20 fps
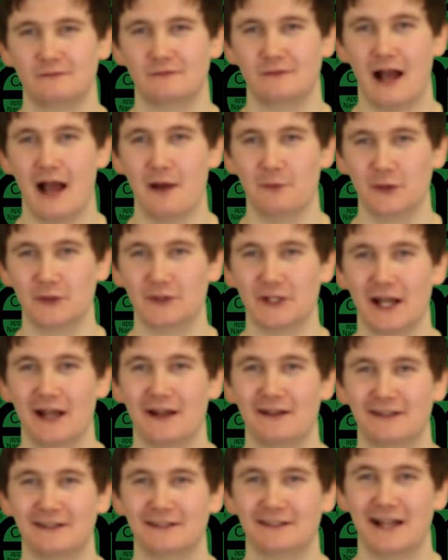I would, yeah.
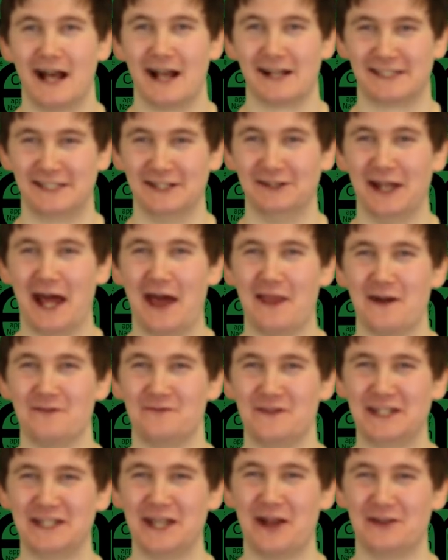I still like that
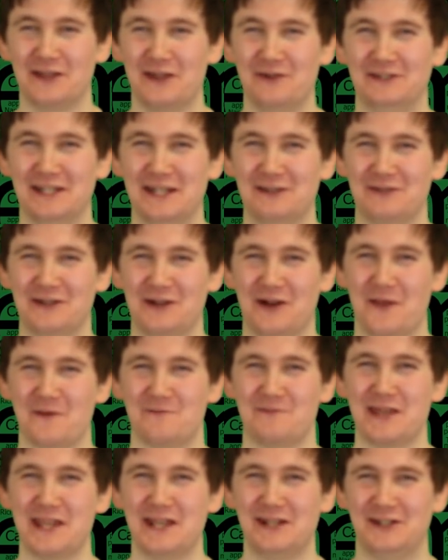video you did when you got the
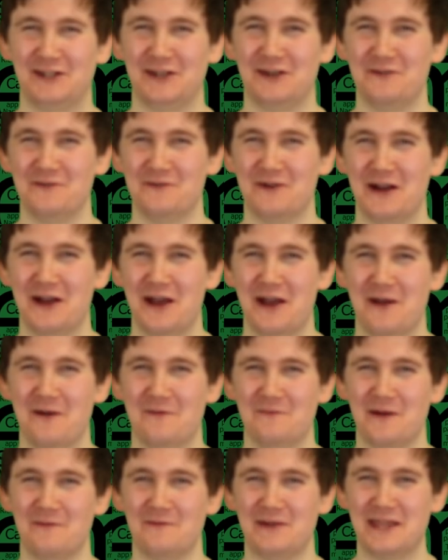Pichu
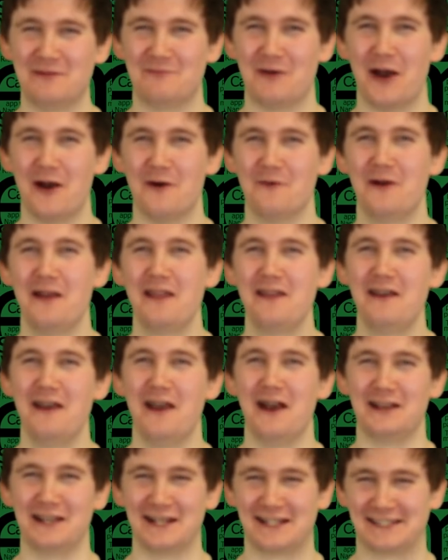amiibo
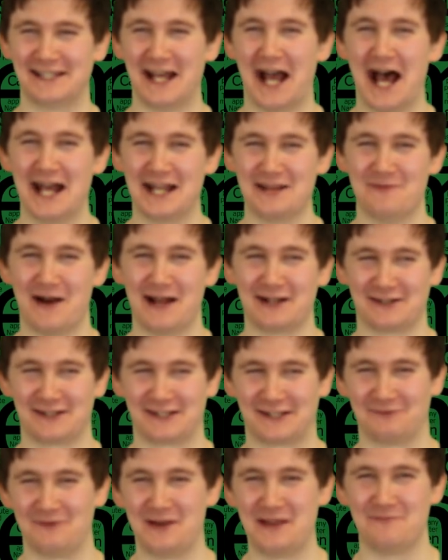and you started it by
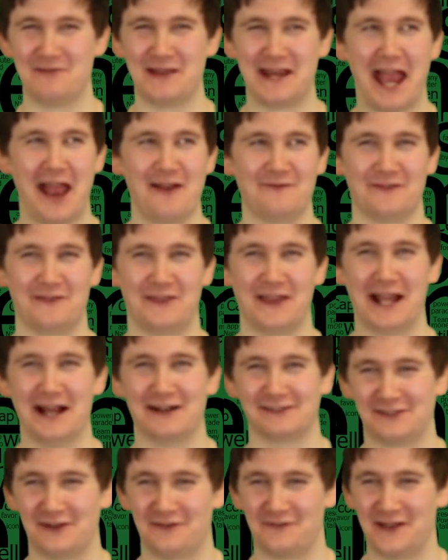just sweeping everything
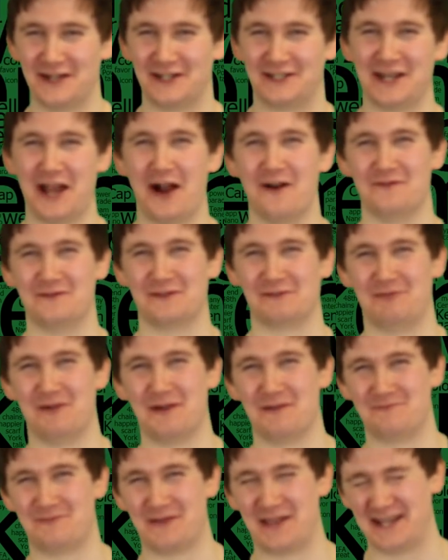else off your shelf and
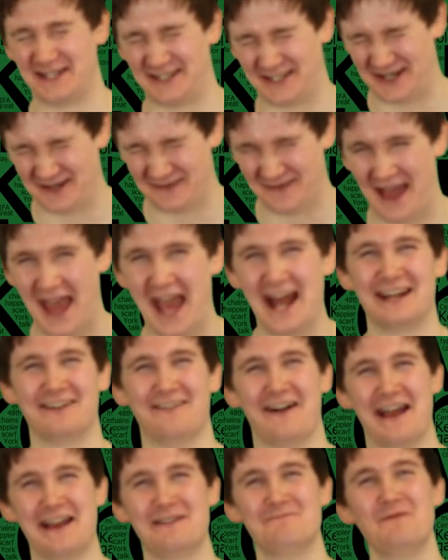putting Pichu there.
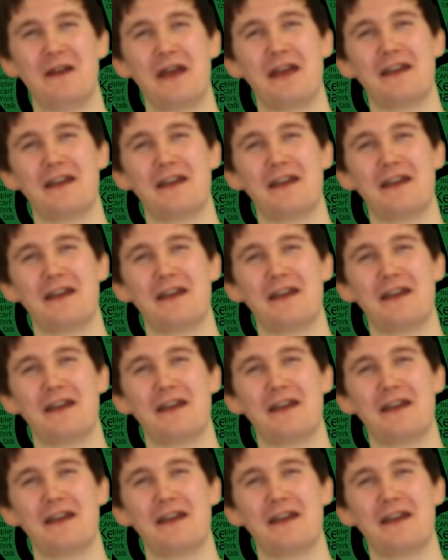Anyway,